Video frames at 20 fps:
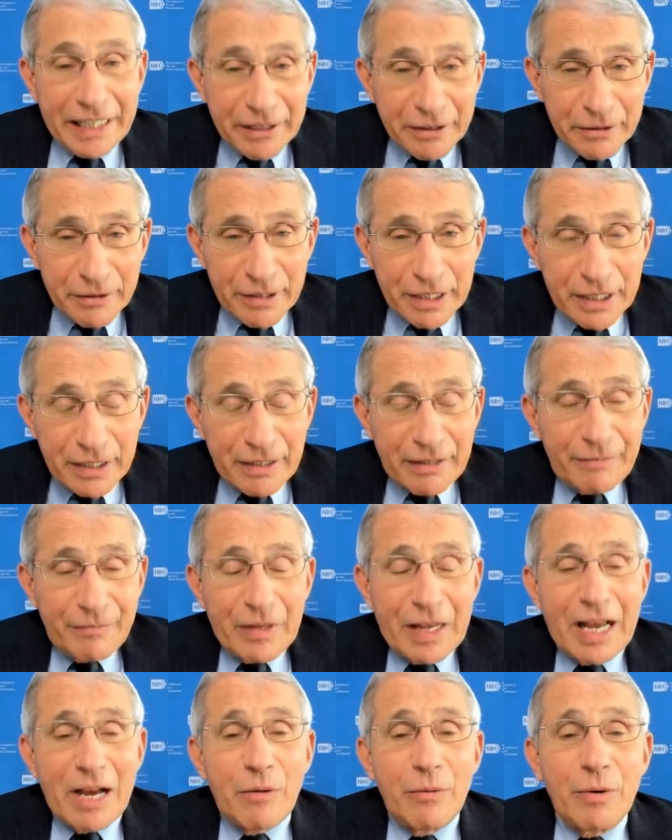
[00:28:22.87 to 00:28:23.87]
leader, uh,
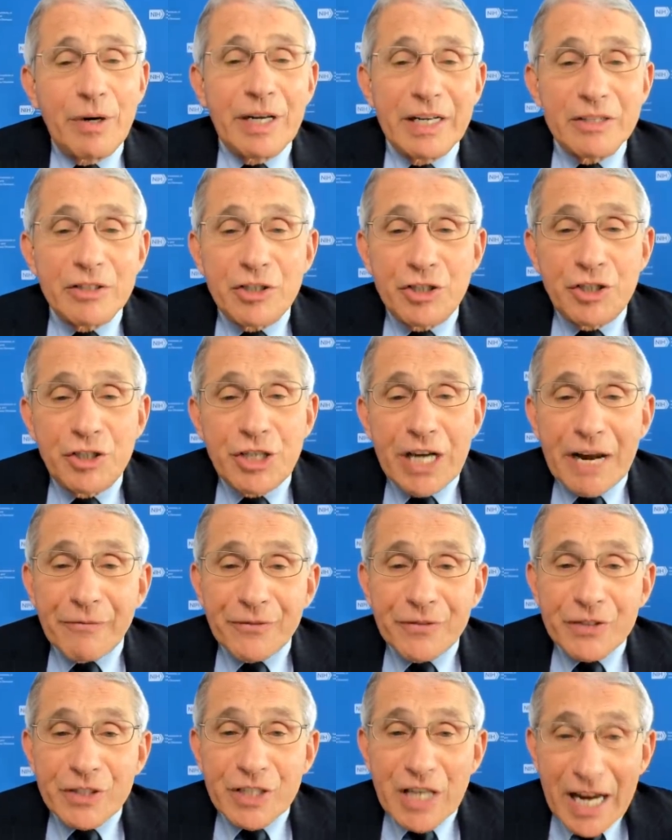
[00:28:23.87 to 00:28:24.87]
Howard, is
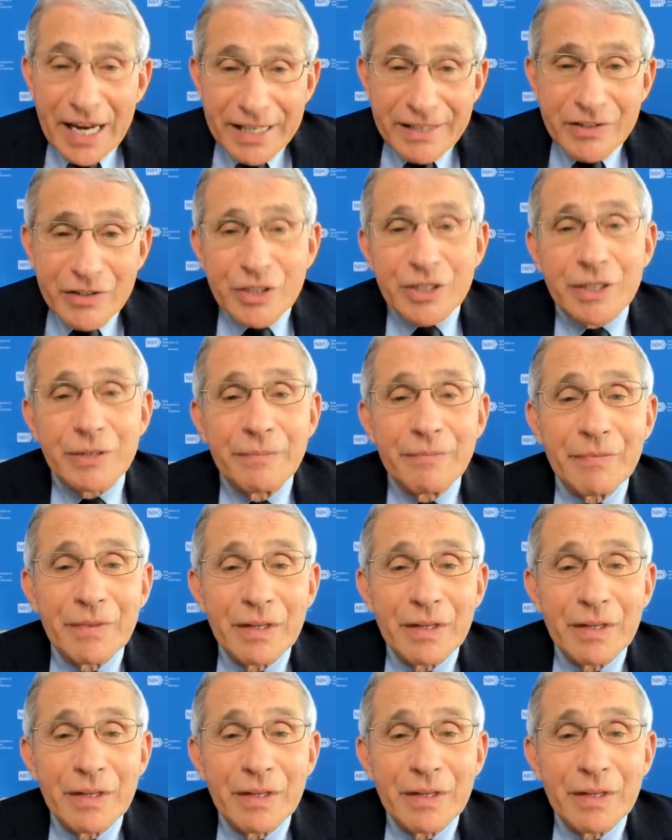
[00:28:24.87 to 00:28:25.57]
Jeff Zients.